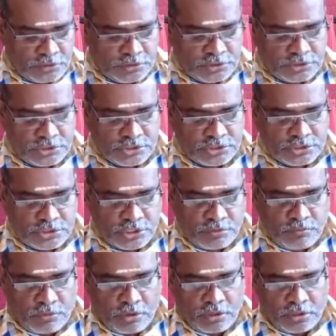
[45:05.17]
The Six
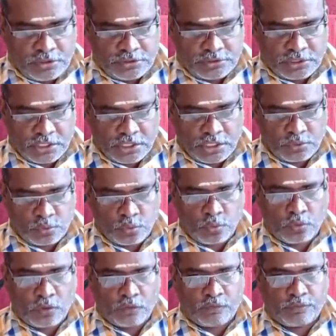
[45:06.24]
Sigma is the
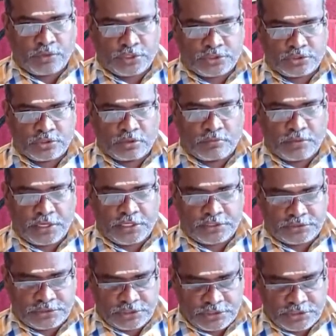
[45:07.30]
control of plus or minus
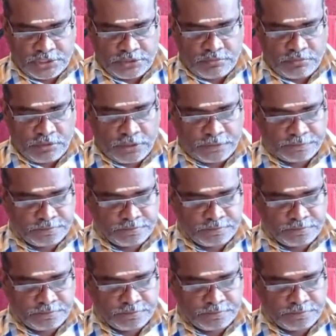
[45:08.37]
3 sigma,